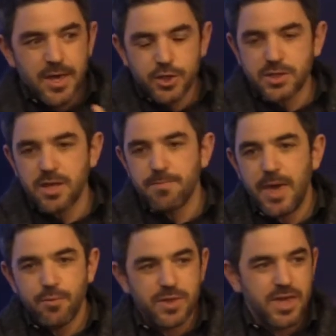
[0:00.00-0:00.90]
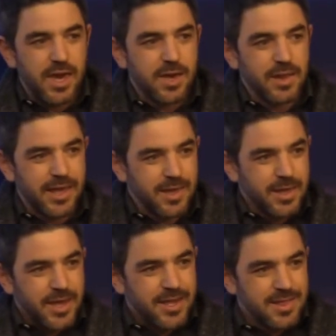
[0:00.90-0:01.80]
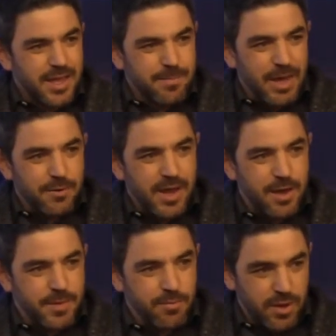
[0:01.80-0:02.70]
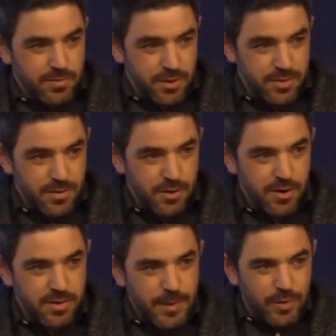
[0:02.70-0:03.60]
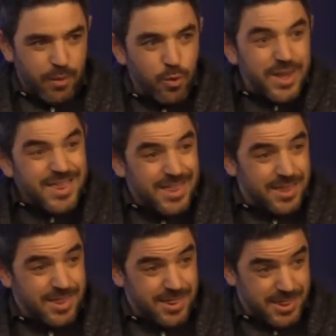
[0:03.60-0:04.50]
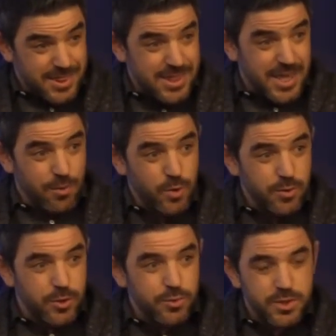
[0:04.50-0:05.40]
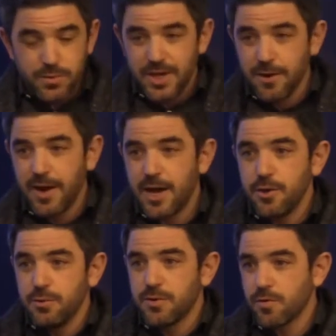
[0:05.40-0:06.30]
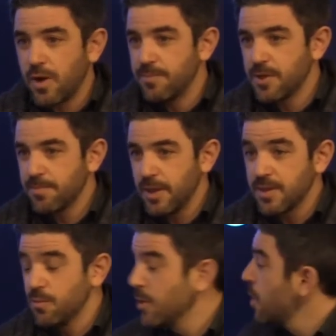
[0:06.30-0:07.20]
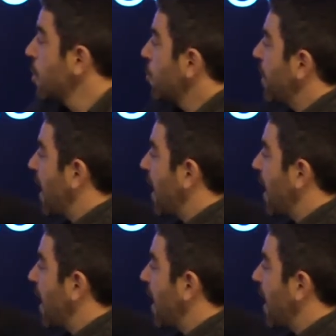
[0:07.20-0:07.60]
Just as May was saying, like, it's not about how many restaurants there are. It's about, like, what is this thing? What do you do here? How do you describe this place? And we